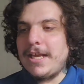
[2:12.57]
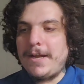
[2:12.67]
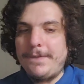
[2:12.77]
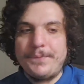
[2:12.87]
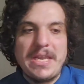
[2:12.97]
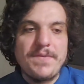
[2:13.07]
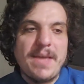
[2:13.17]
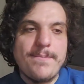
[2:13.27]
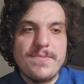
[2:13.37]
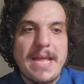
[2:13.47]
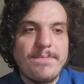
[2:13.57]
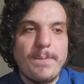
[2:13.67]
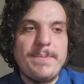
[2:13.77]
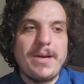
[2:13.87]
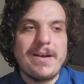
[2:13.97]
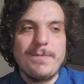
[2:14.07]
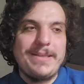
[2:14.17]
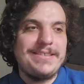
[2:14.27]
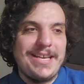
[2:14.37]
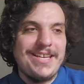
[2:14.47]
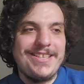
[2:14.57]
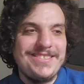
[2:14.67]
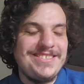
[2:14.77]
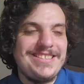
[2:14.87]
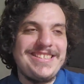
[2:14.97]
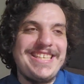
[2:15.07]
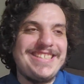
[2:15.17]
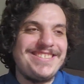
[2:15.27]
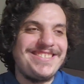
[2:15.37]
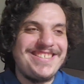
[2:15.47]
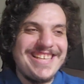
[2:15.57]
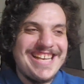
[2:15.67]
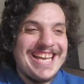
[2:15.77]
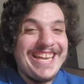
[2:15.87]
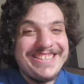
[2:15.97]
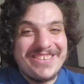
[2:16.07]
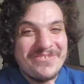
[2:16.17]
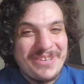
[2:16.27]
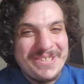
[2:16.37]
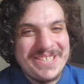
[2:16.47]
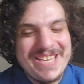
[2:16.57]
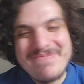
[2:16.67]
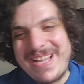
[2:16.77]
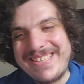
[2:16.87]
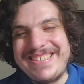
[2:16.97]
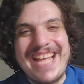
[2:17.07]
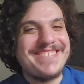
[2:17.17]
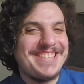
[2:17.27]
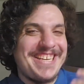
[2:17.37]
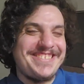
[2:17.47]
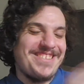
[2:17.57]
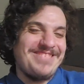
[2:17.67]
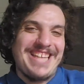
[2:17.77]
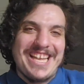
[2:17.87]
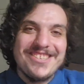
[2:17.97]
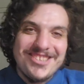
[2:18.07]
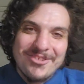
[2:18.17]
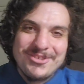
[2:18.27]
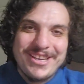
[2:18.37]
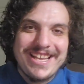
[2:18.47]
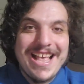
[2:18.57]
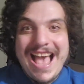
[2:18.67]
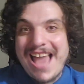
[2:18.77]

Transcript: And every time that somebody compliment this, and it's a weird thing because yes, it is something that I love doing.